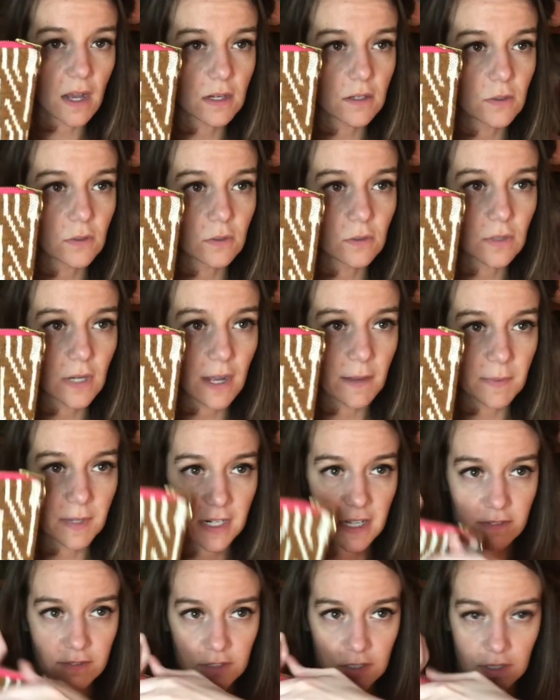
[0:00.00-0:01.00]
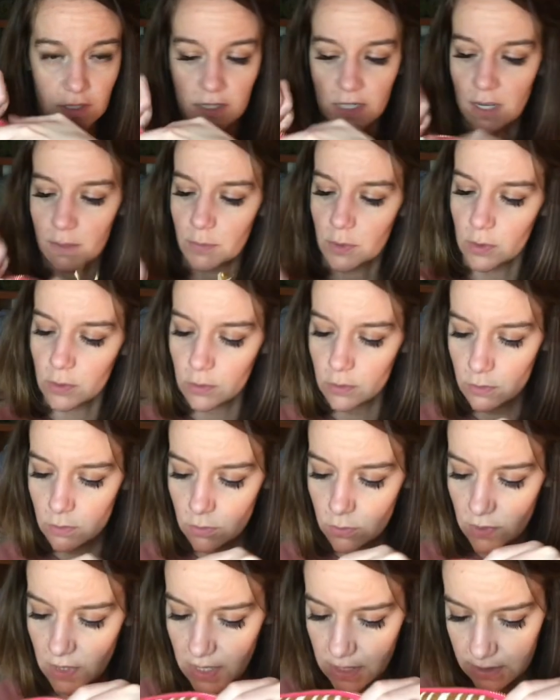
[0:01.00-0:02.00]
Oh, I'm going to have to look up
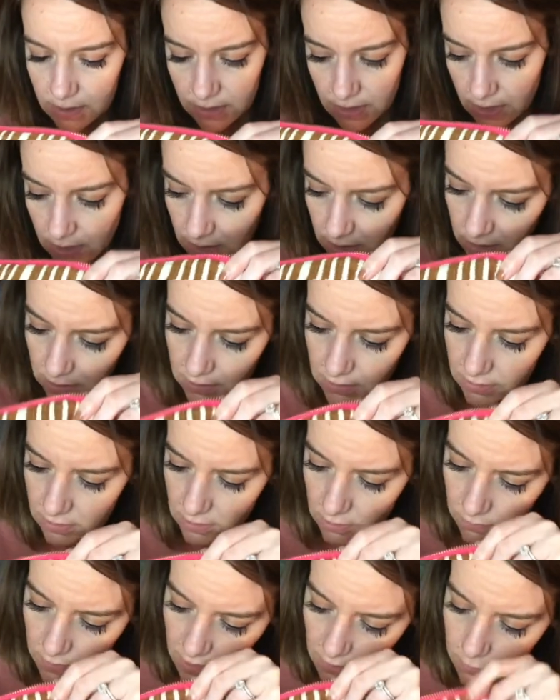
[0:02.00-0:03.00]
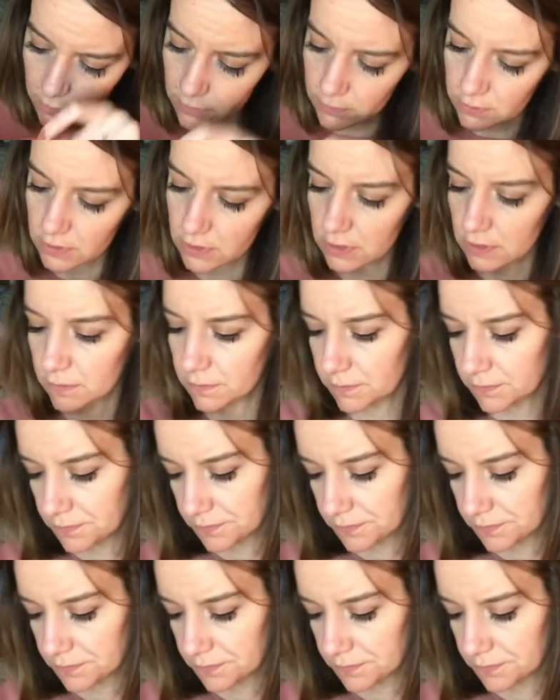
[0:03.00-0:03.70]
who this is. No, I won't.